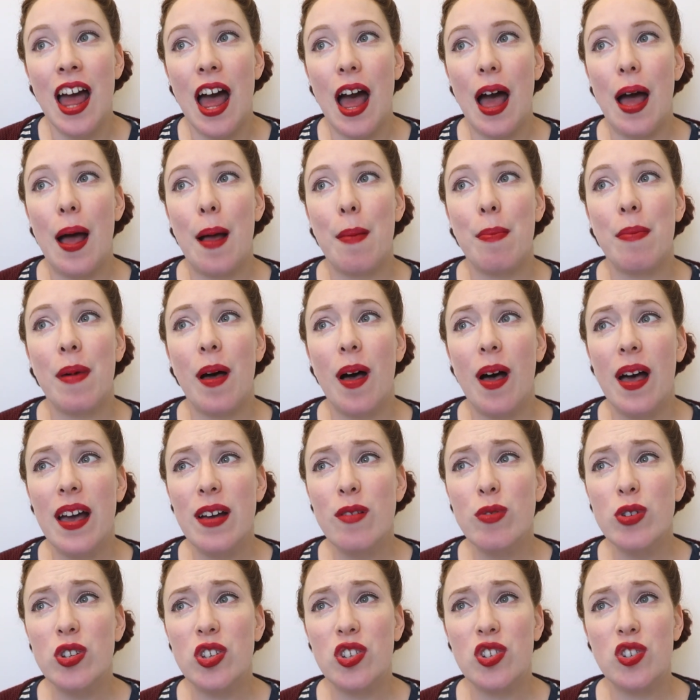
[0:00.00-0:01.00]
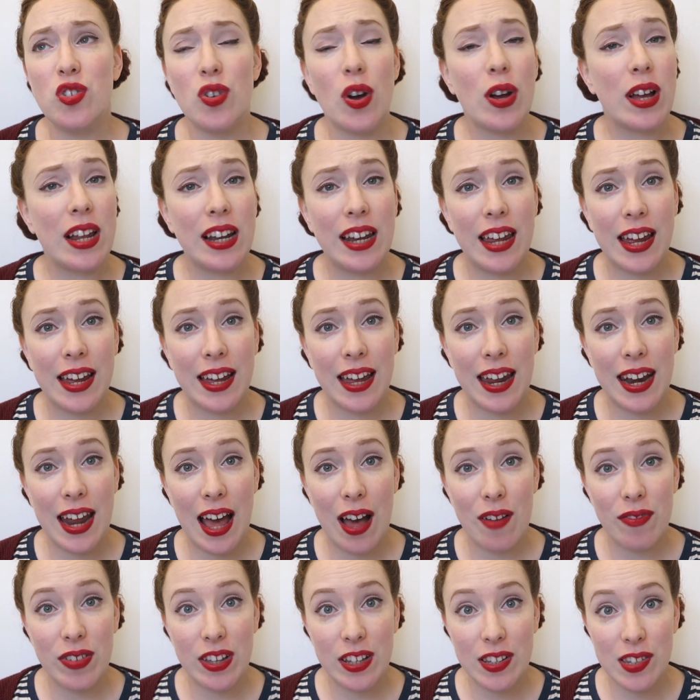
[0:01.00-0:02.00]
I was struggling and
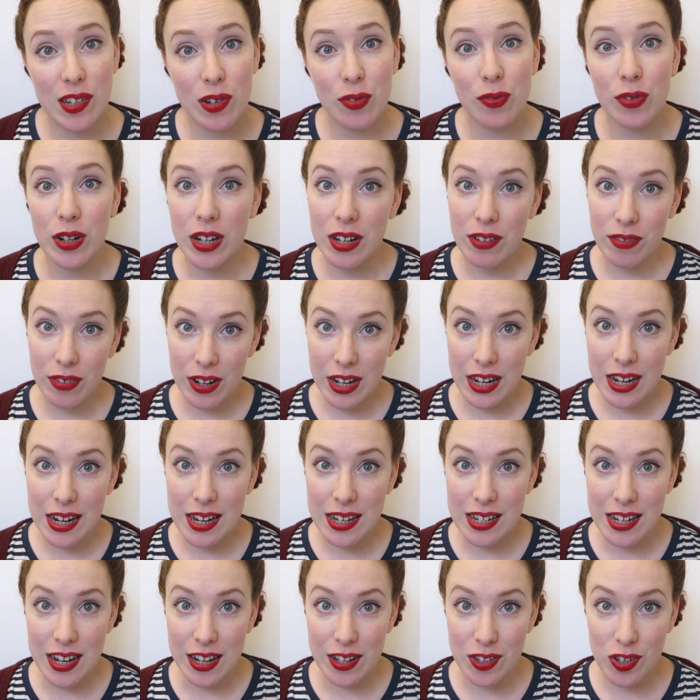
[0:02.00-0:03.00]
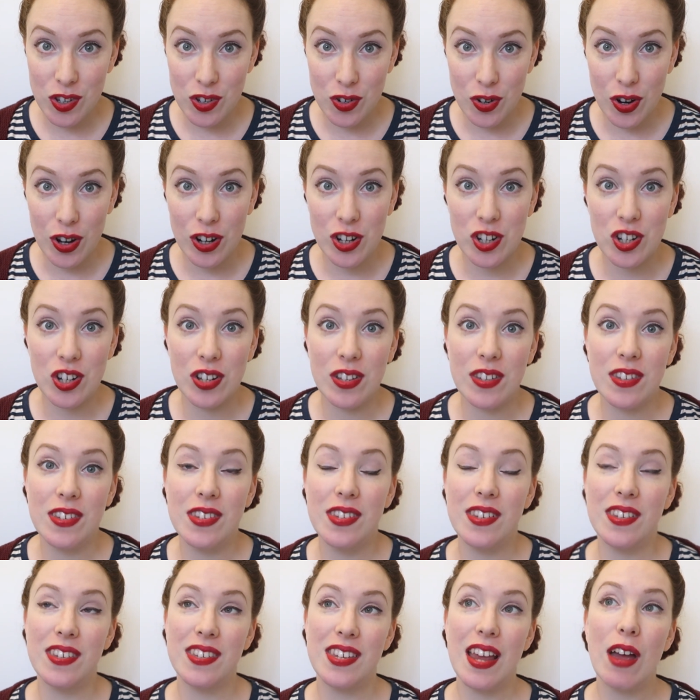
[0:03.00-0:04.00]
having to reread instructions
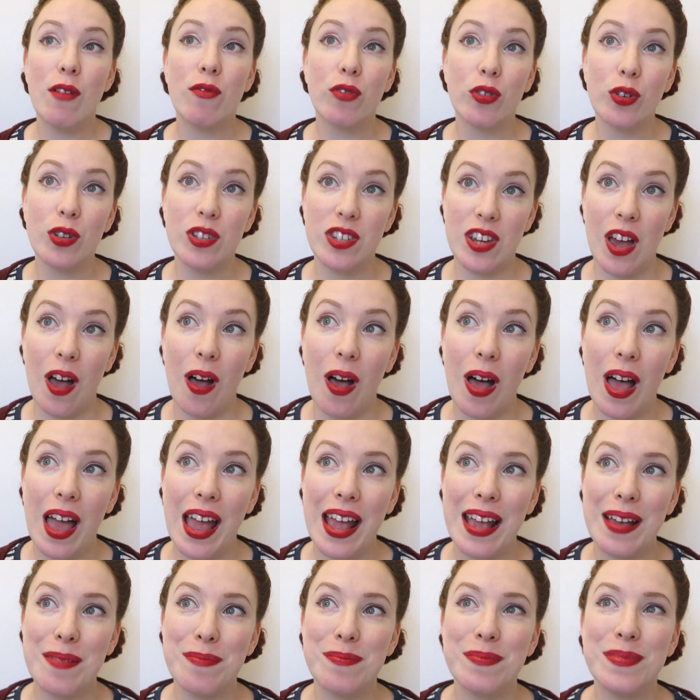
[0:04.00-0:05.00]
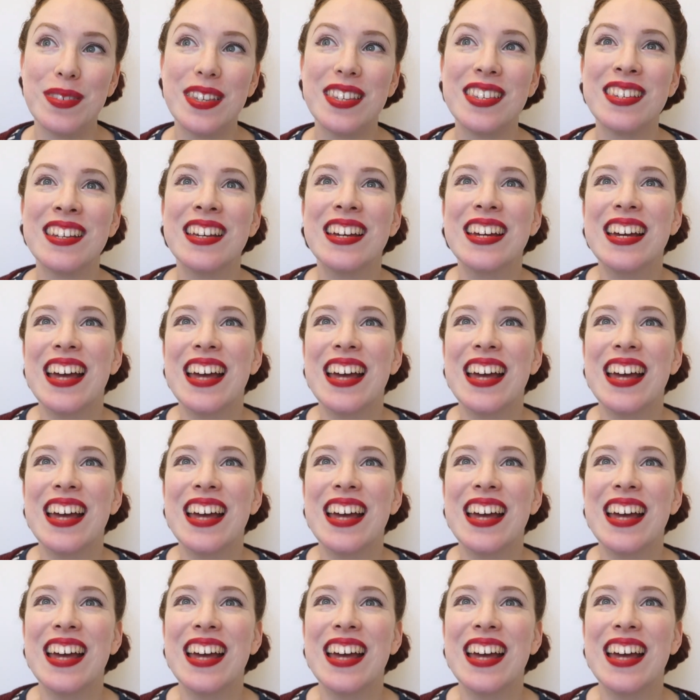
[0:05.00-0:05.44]
several times